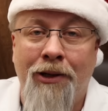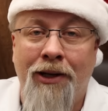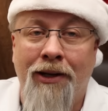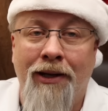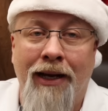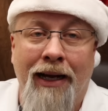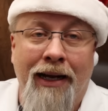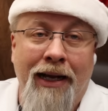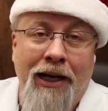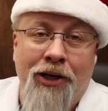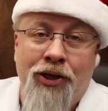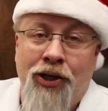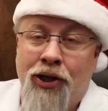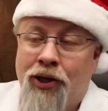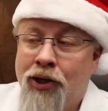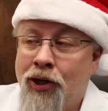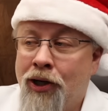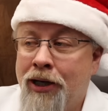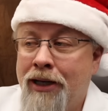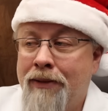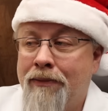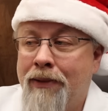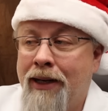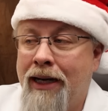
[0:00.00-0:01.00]
Well, I guess you
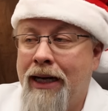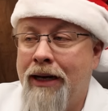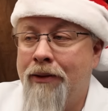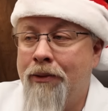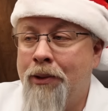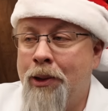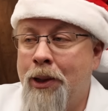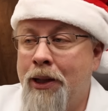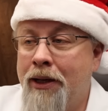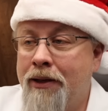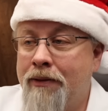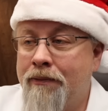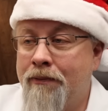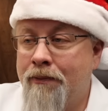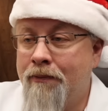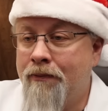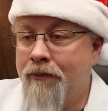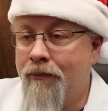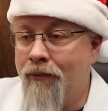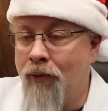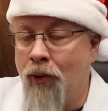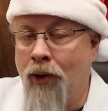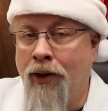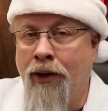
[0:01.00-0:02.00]
could, but it would
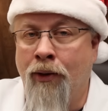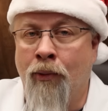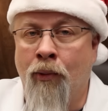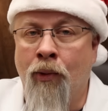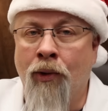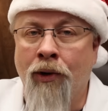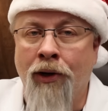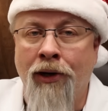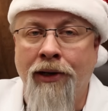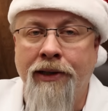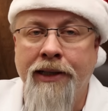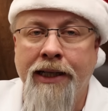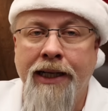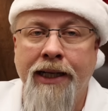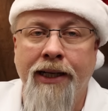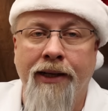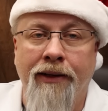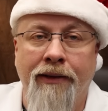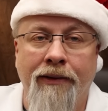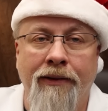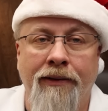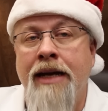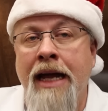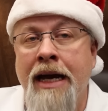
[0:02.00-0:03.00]
void the warranty.
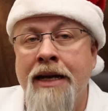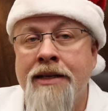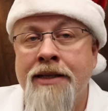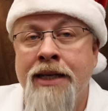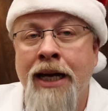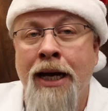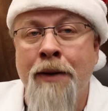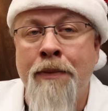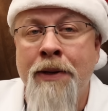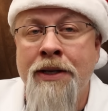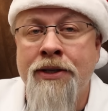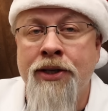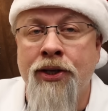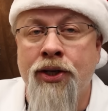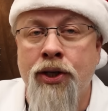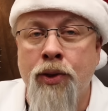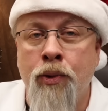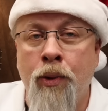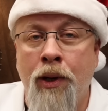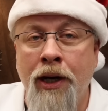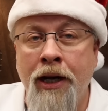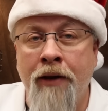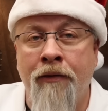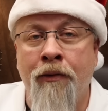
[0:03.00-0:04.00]
Next up is the
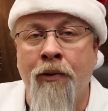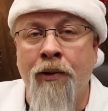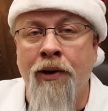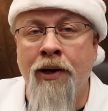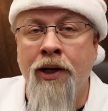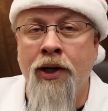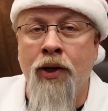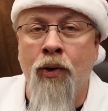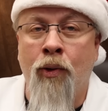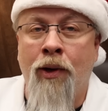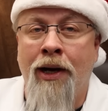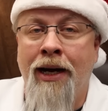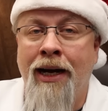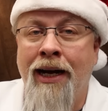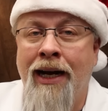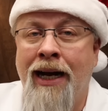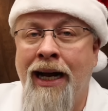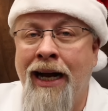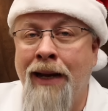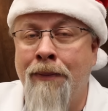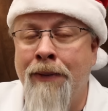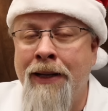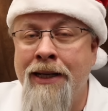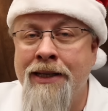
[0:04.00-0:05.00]
2400 watt
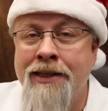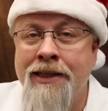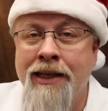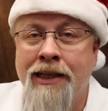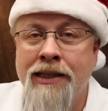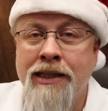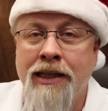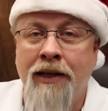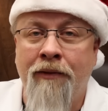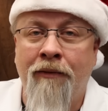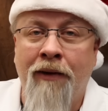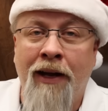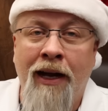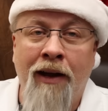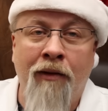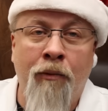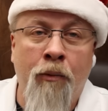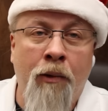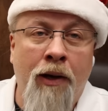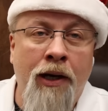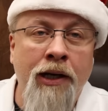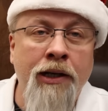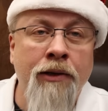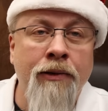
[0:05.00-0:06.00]

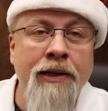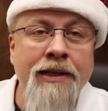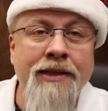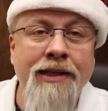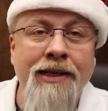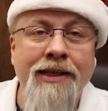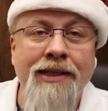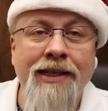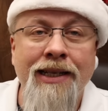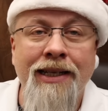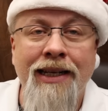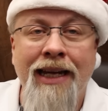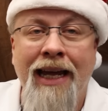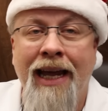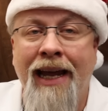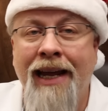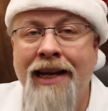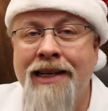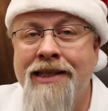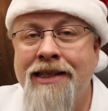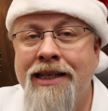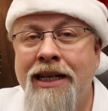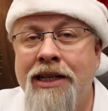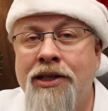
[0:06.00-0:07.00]
IP65 water resistant
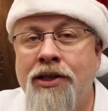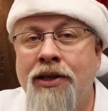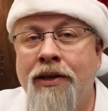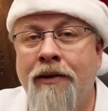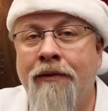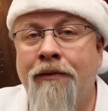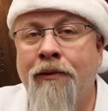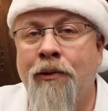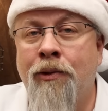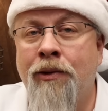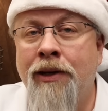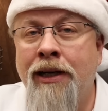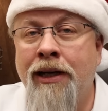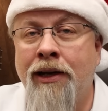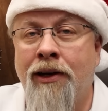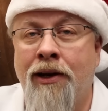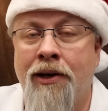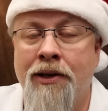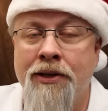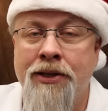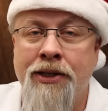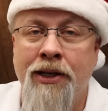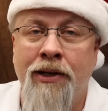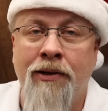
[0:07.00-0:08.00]
AC240,
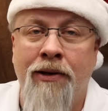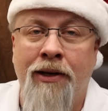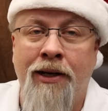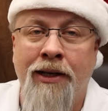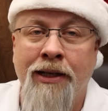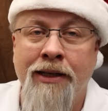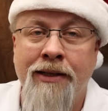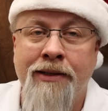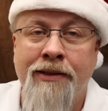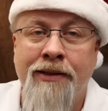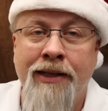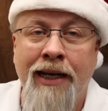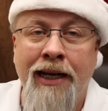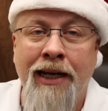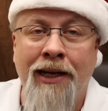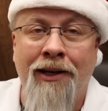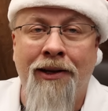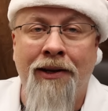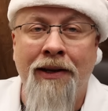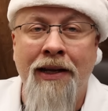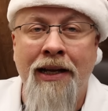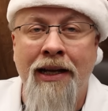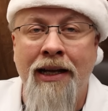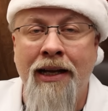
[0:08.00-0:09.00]
also on
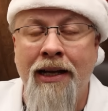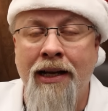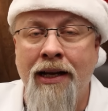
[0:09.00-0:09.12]
sale.